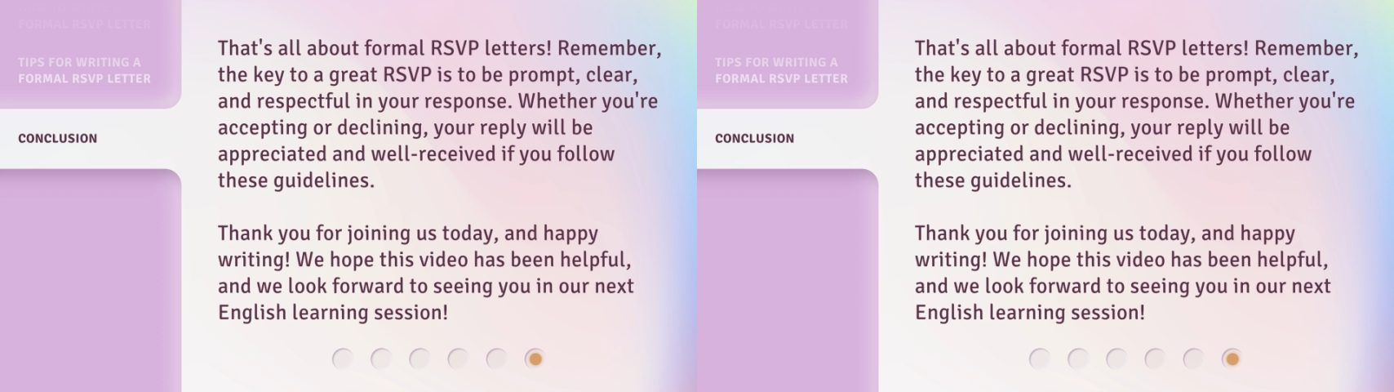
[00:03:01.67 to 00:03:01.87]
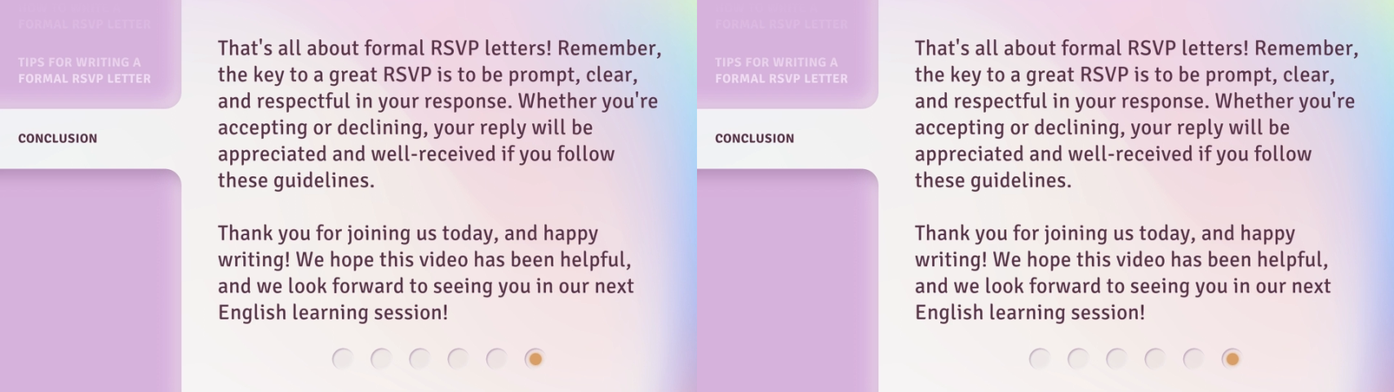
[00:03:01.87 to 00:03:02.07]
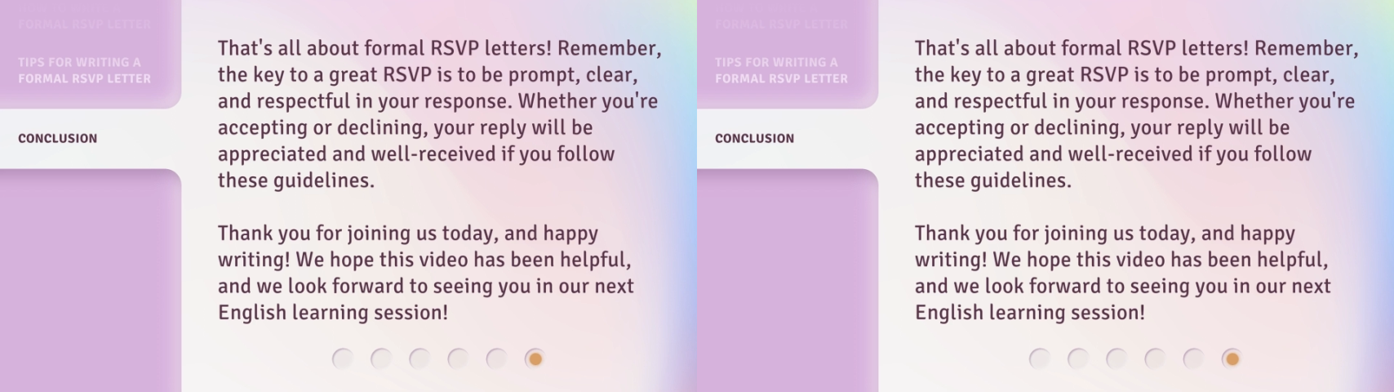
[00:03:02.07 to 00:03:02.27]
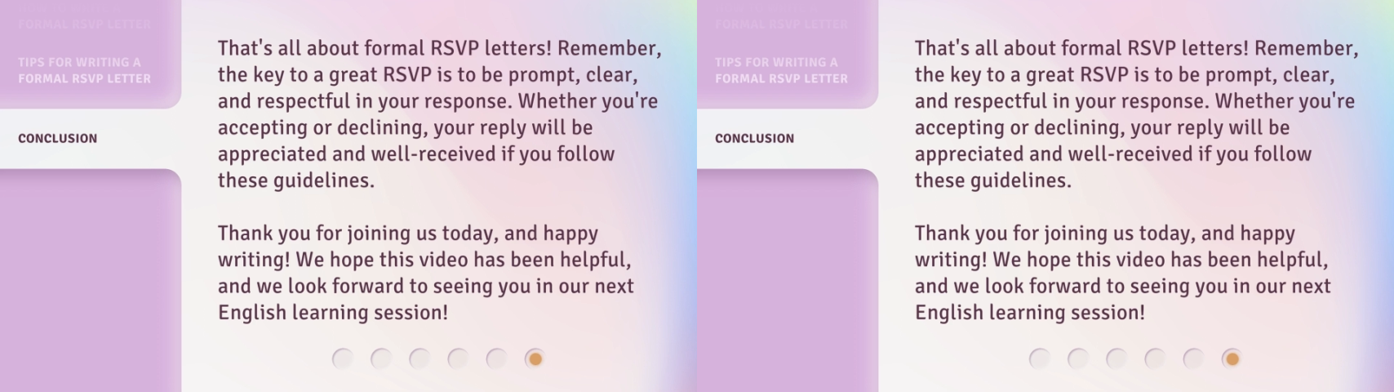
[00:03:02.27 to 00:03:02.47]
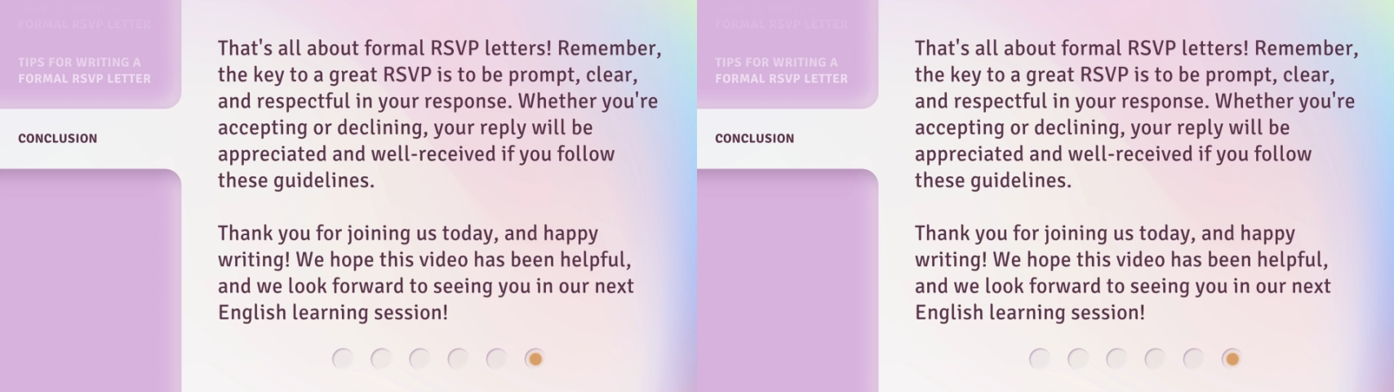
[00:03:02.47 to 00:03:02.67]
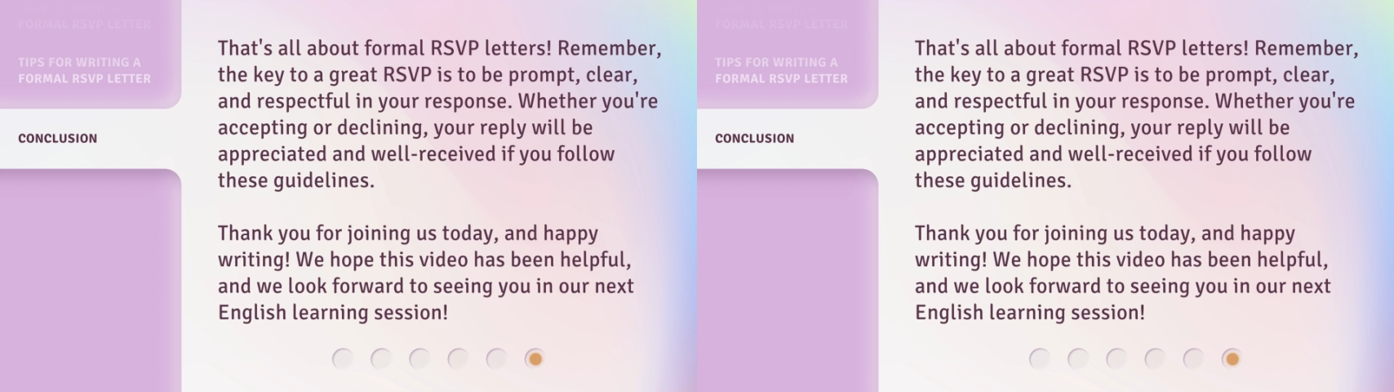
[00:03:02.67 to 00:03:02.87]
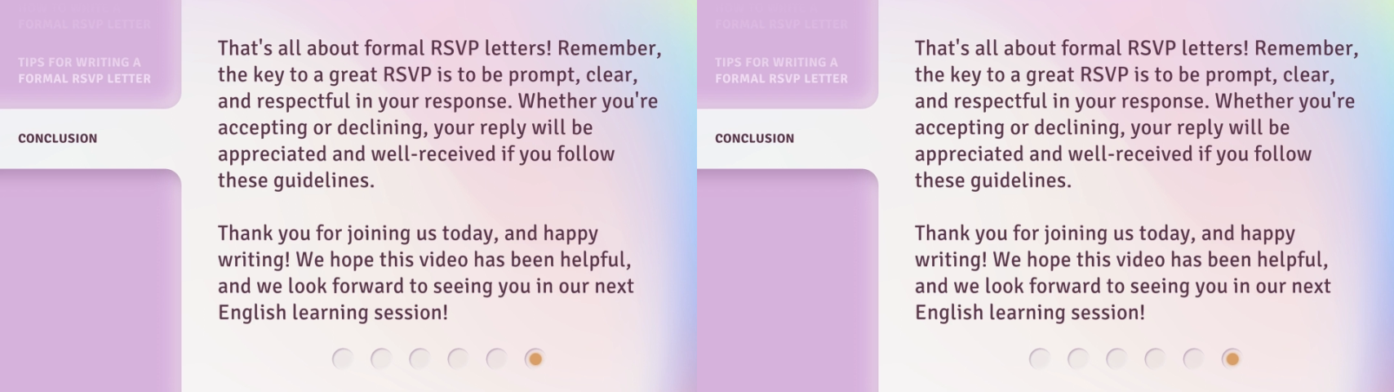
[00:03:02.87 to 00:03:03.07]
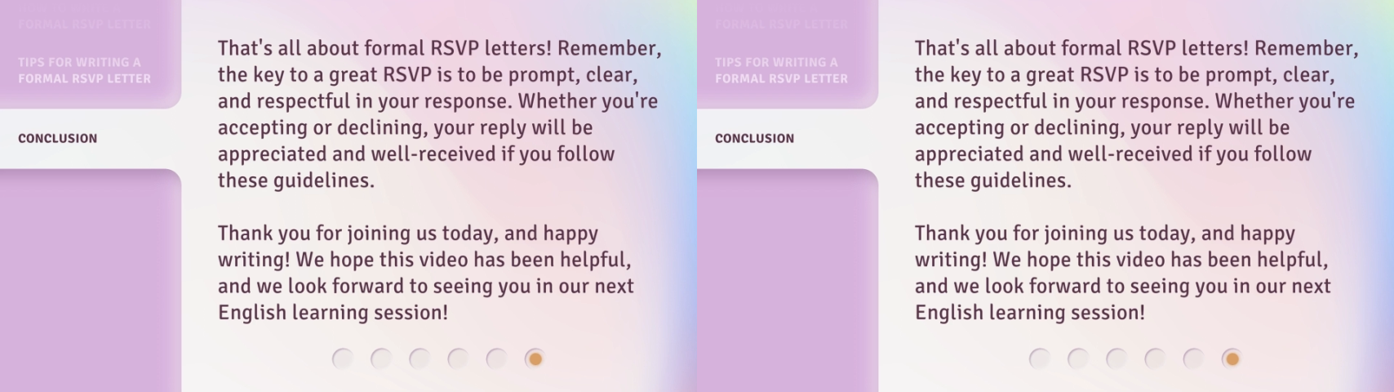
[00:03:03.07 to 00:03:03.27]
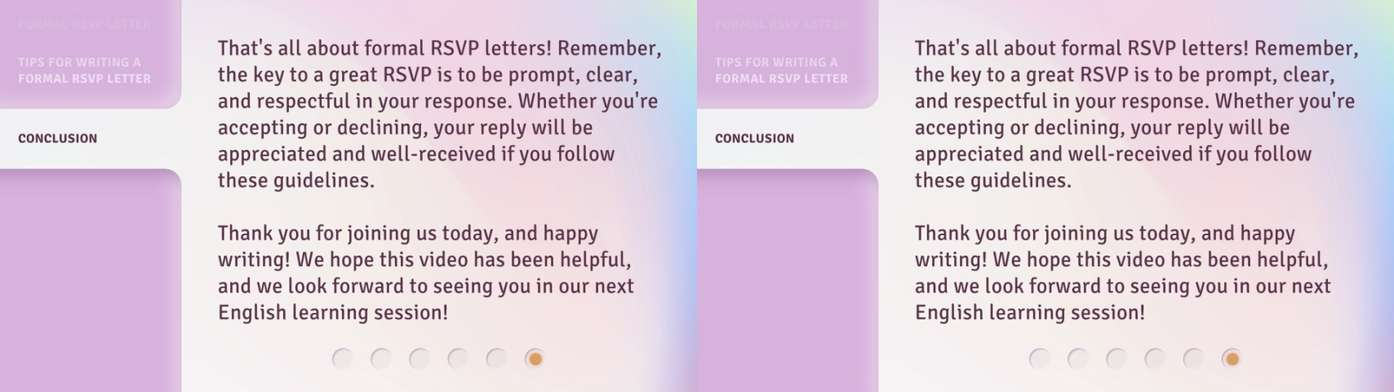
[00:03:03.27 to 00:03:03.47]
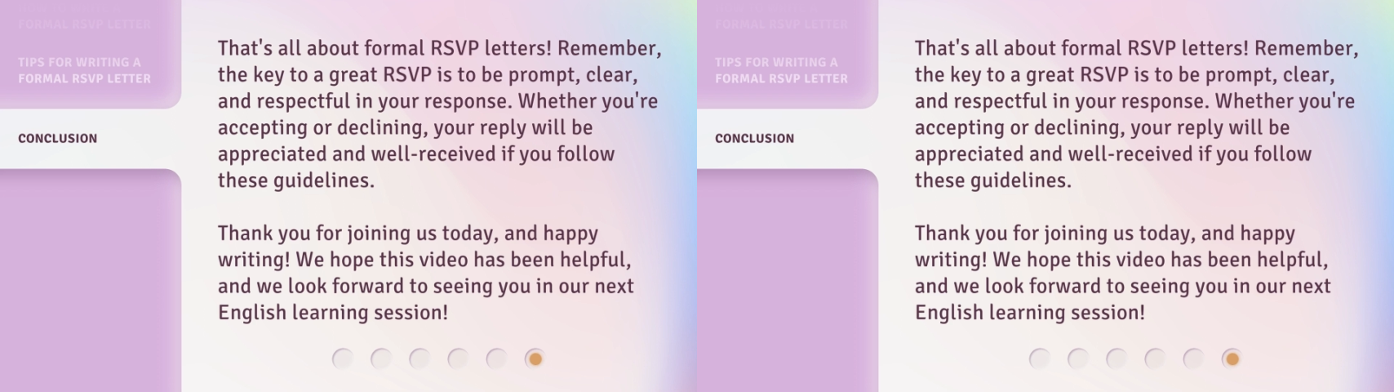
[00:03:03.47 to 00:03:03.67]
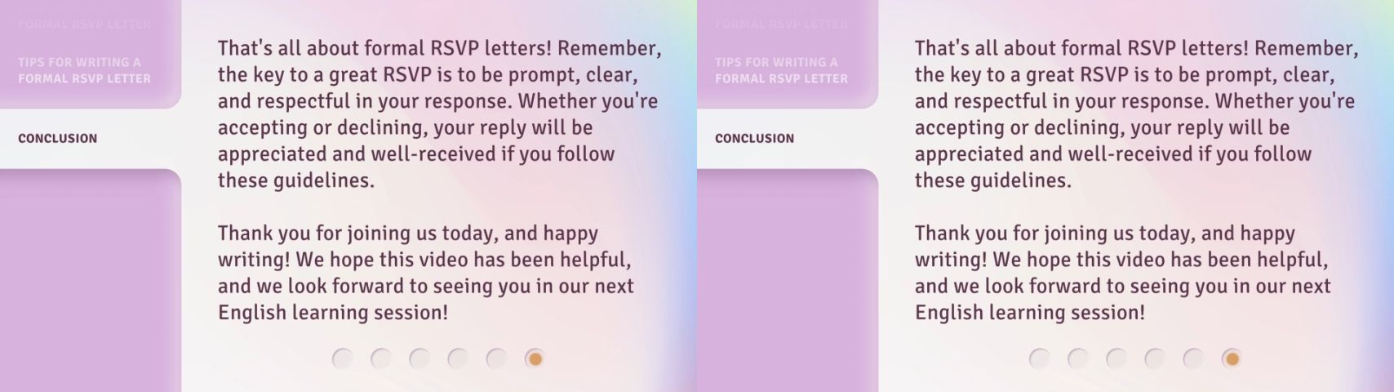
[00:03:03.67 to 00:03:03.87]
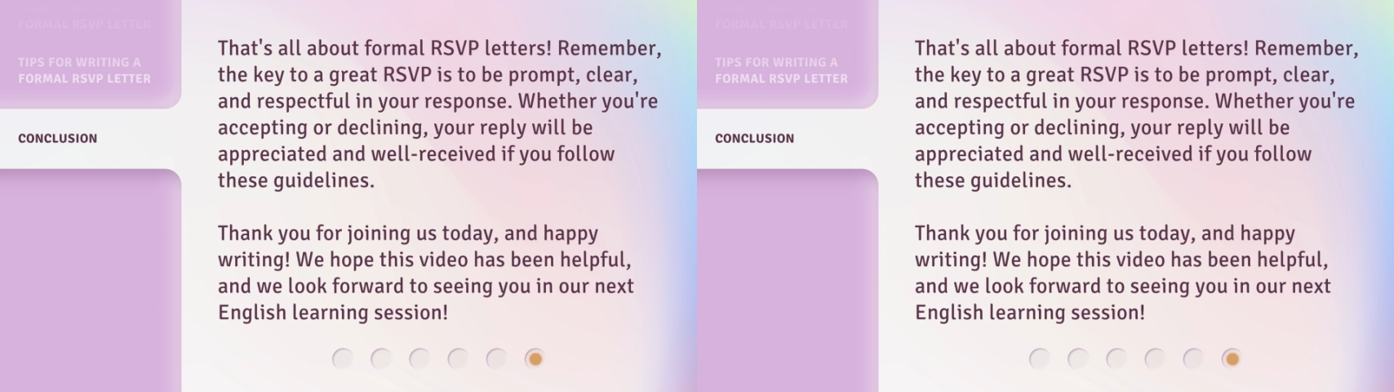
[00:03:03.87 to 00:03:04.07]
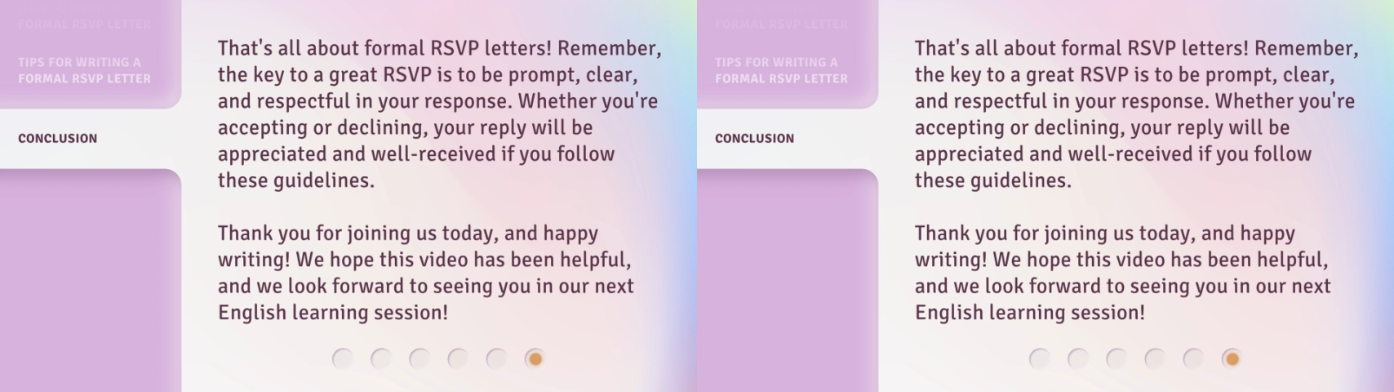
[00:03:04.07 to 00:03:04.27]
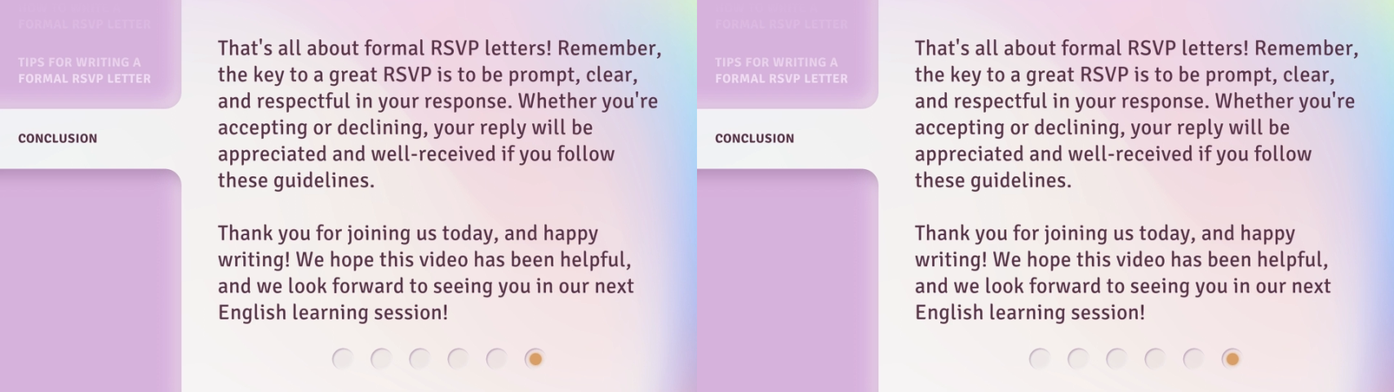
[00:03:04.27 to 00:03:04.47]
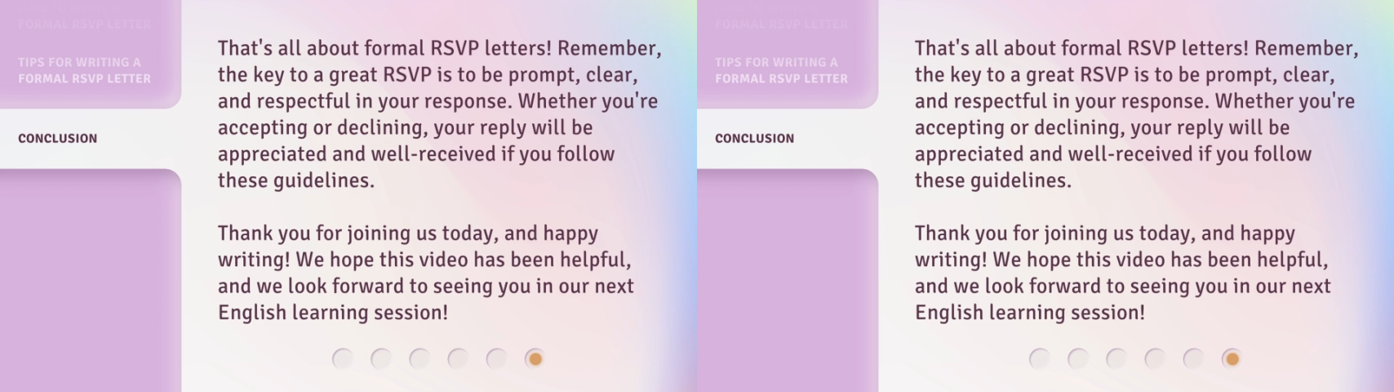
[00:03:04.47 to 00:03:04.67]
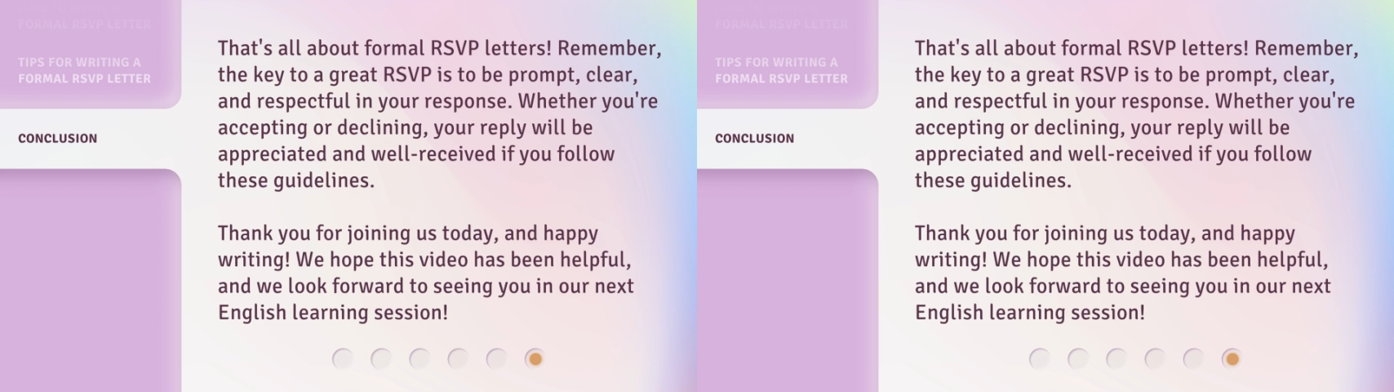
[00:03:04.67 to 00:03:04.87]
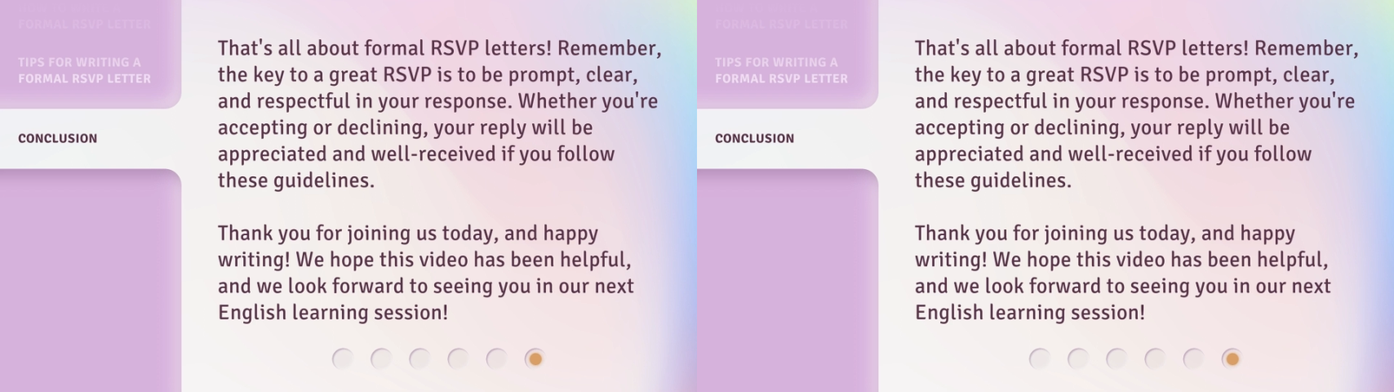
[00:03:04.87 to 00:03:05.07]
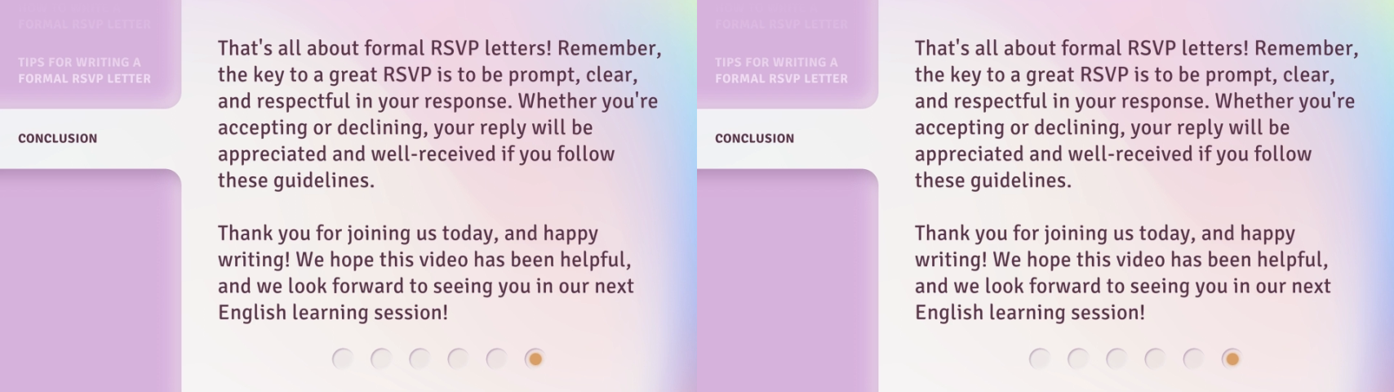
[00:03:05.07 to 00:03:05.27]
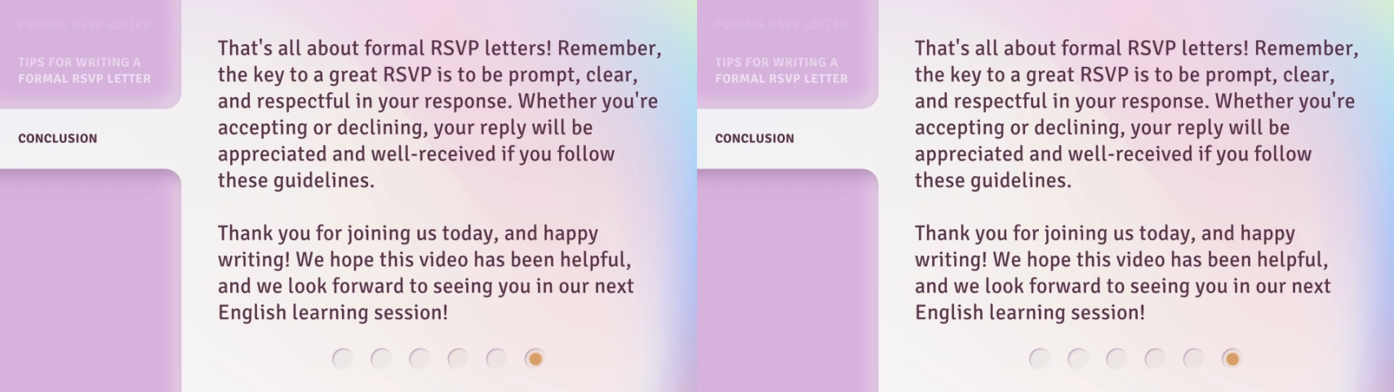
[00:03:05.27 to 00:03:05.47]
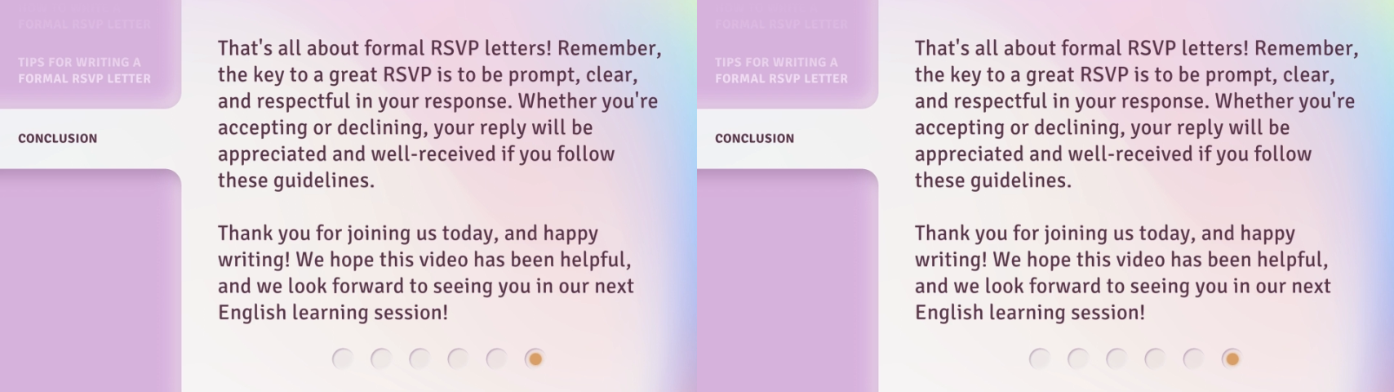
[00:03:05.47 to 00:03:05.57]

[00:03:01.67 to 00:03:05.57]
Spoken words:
Nobody's mouth can be seen.